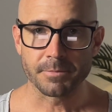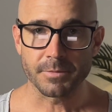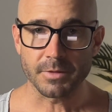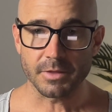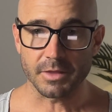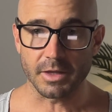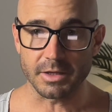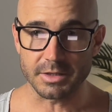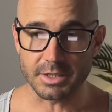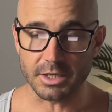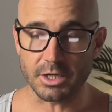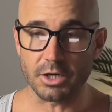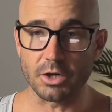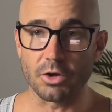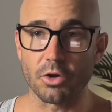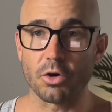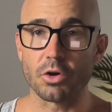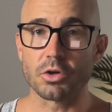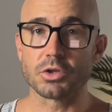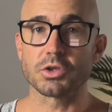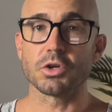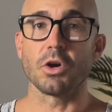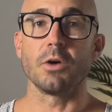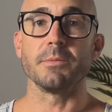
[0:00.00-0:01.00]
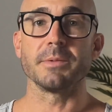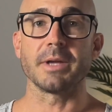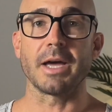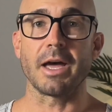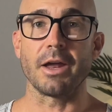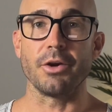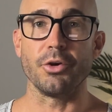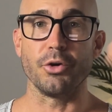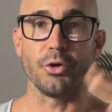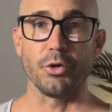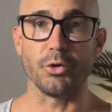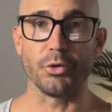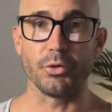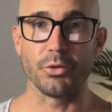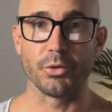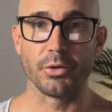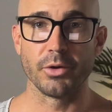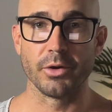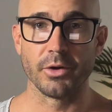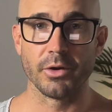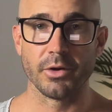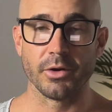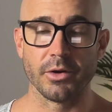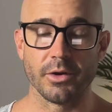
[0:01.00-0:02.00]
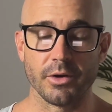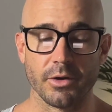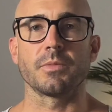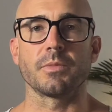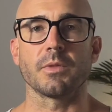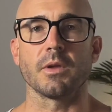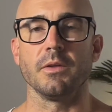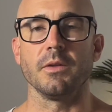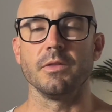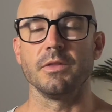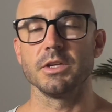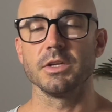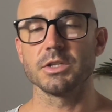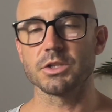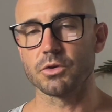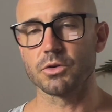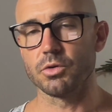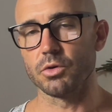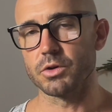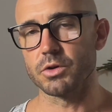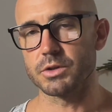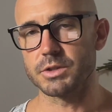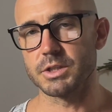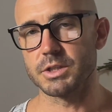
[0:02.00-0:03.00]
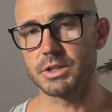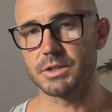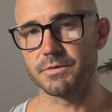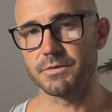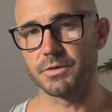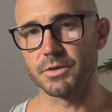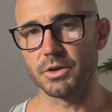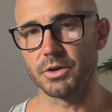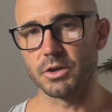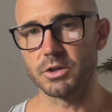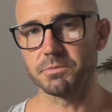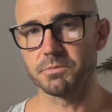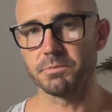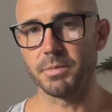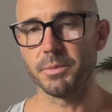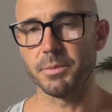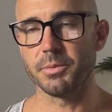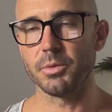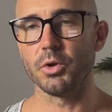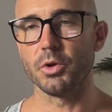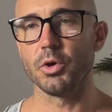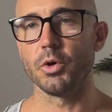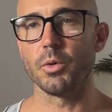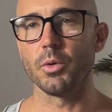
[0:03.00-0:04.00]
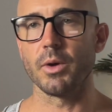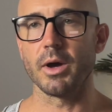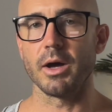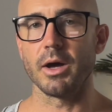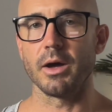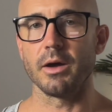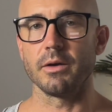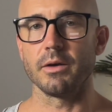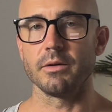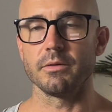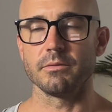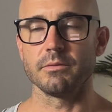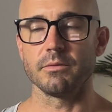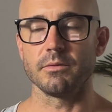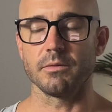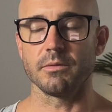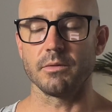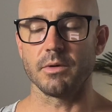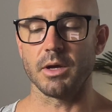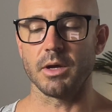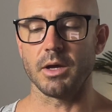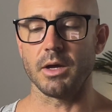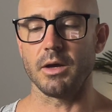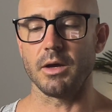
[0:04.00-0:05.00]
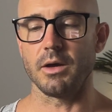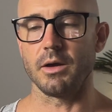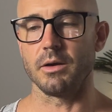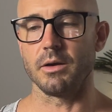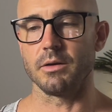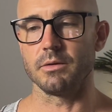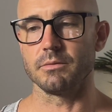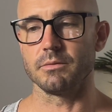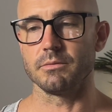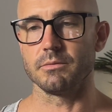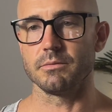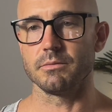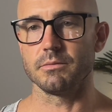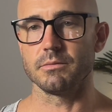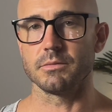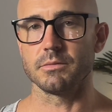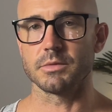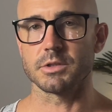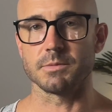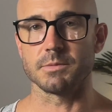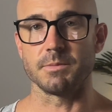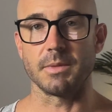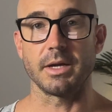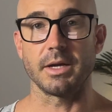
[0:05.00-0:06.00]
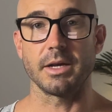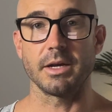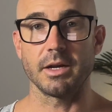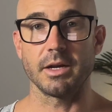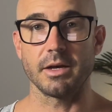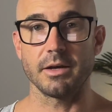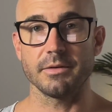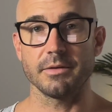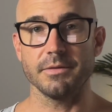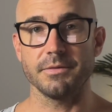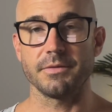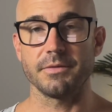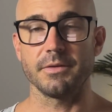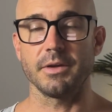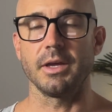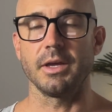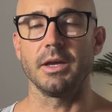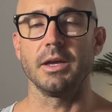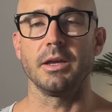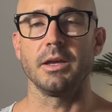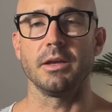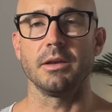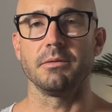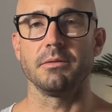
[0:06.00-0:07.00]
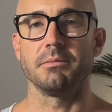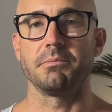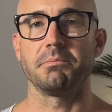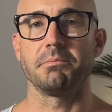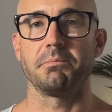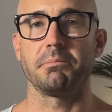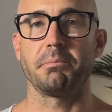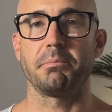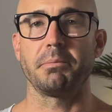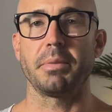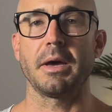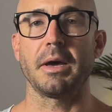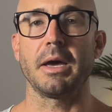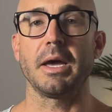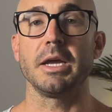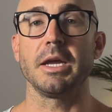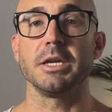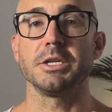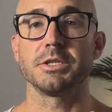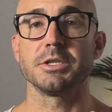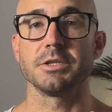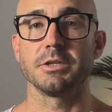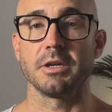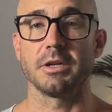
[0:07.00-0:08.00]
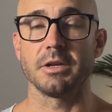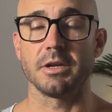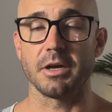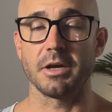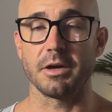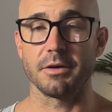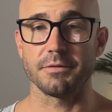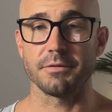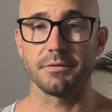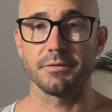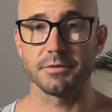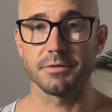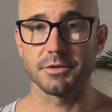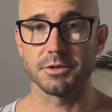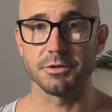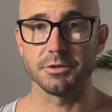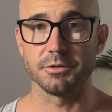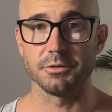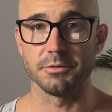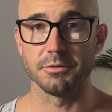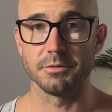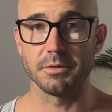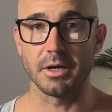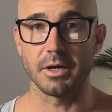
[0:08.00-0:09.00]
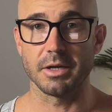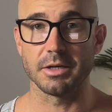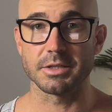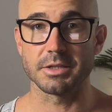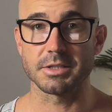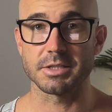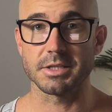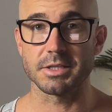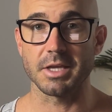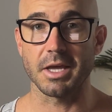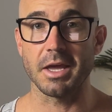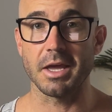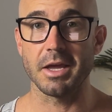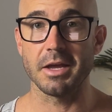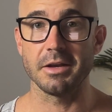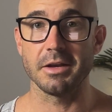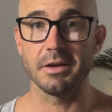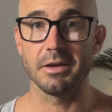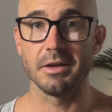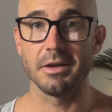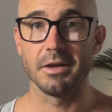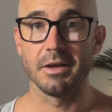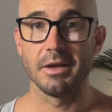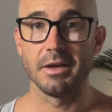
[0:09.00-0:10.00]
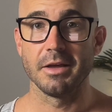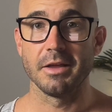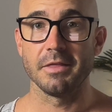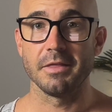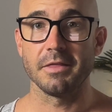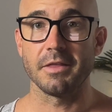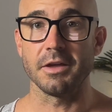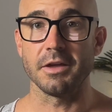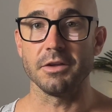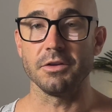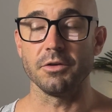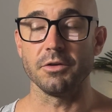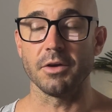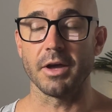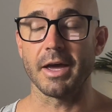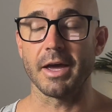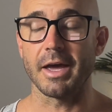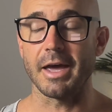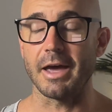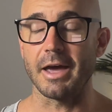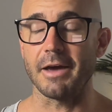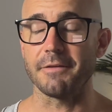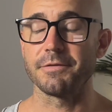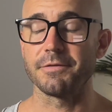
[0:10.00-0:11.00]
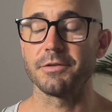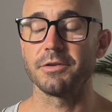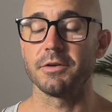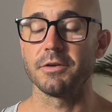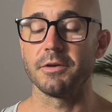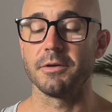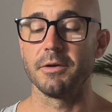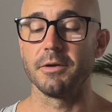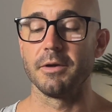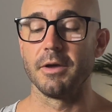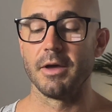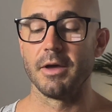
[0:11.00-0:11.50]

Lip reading: They take a long time to undo. This course is for those people who are smart enough and patient enough to understand that you have to